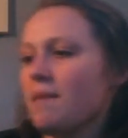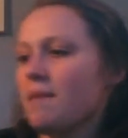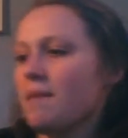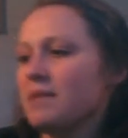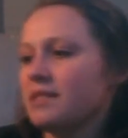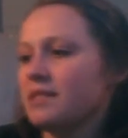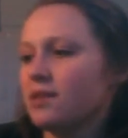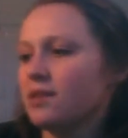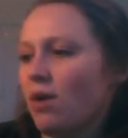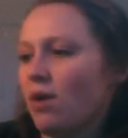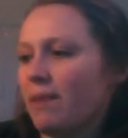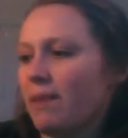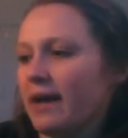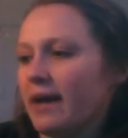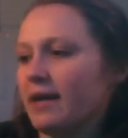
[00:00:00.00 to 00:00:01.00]
Mrs.
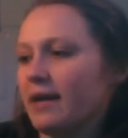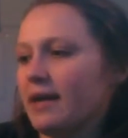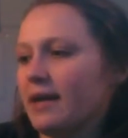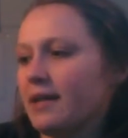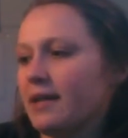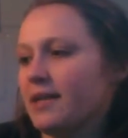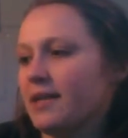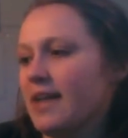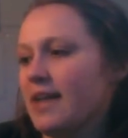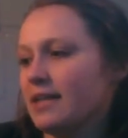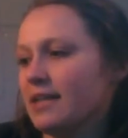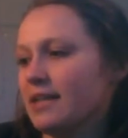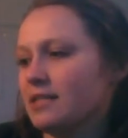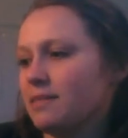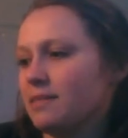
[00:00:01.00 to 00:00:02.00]
Kopek, the
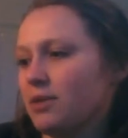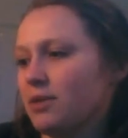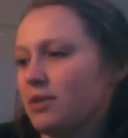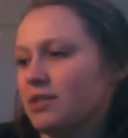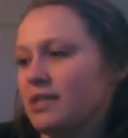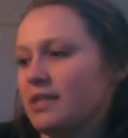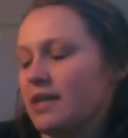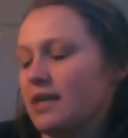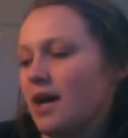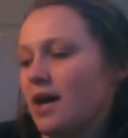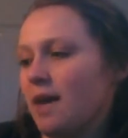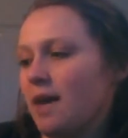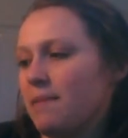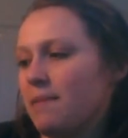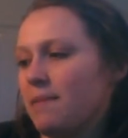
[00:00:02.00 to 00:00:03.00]
next person
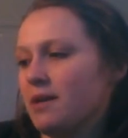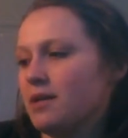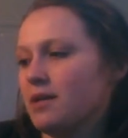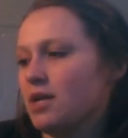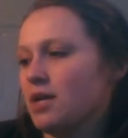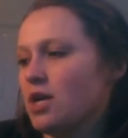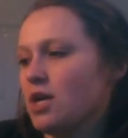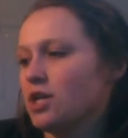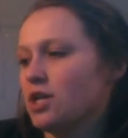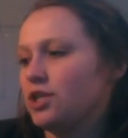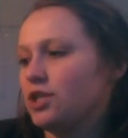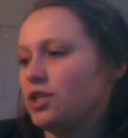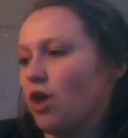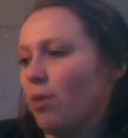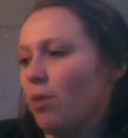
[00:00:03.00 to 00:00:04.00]
up,
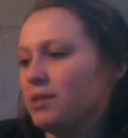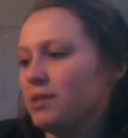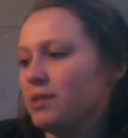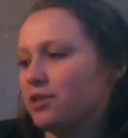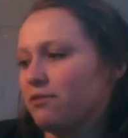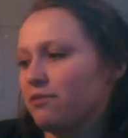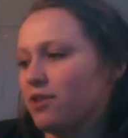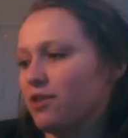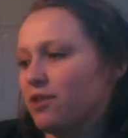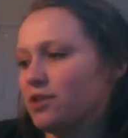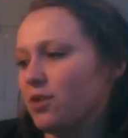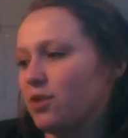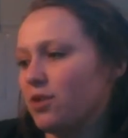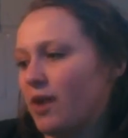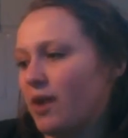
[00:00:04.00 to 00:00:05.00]
she opens her
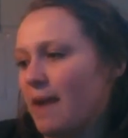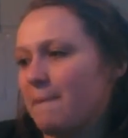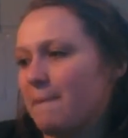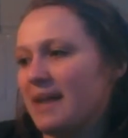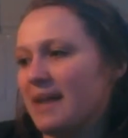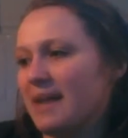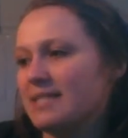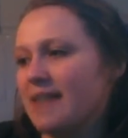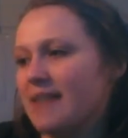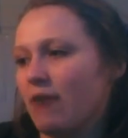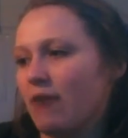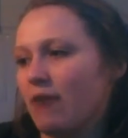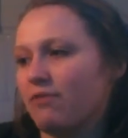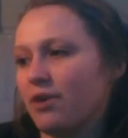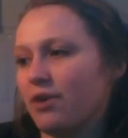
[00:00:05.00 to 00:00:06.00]
front door and bends
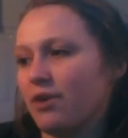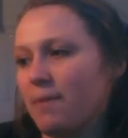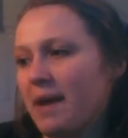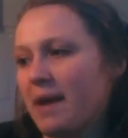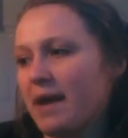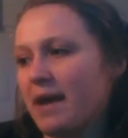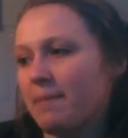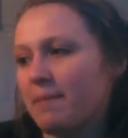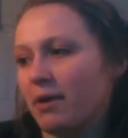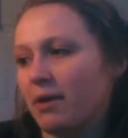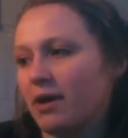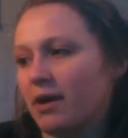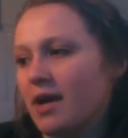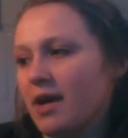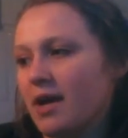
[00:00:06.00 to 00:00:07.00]
down for her
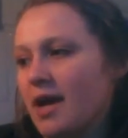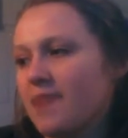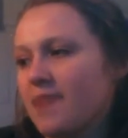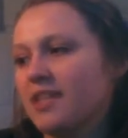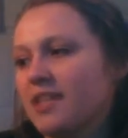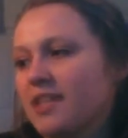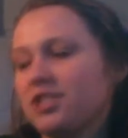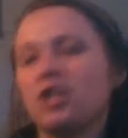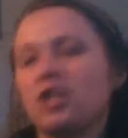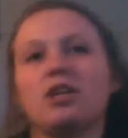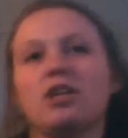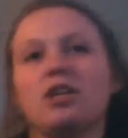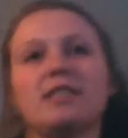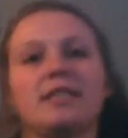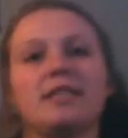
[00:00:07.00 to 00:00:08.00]
paper. Then she
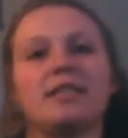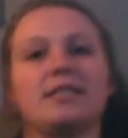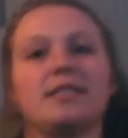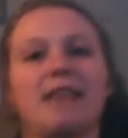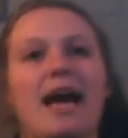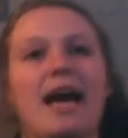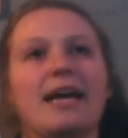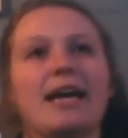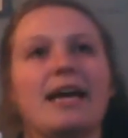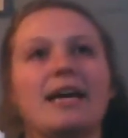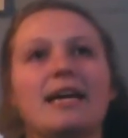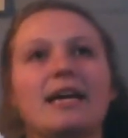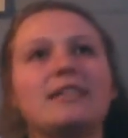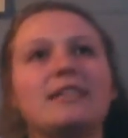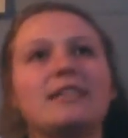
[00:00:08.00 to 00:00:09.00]
looks at the sky.
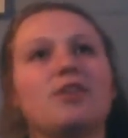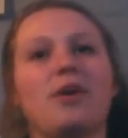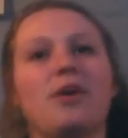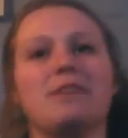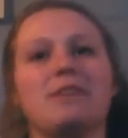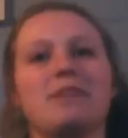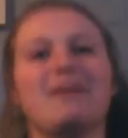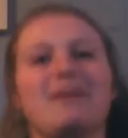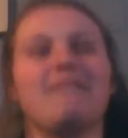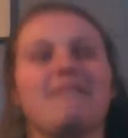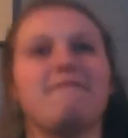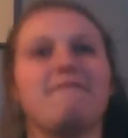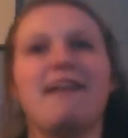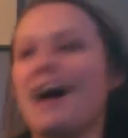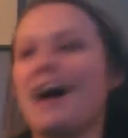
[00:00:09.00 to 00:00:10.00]
It's going to be a
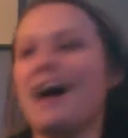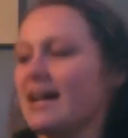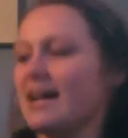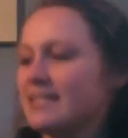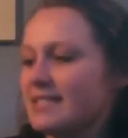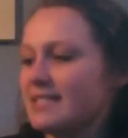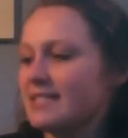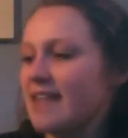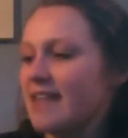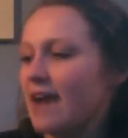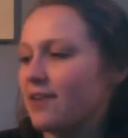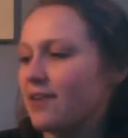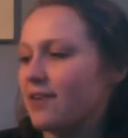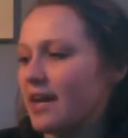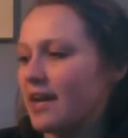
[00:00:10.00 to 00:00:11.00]
fine
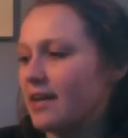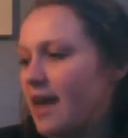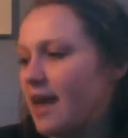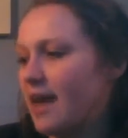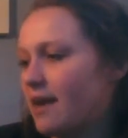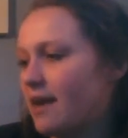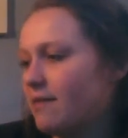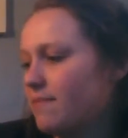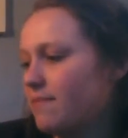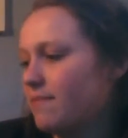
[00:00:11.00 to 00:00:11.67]
Saturday today.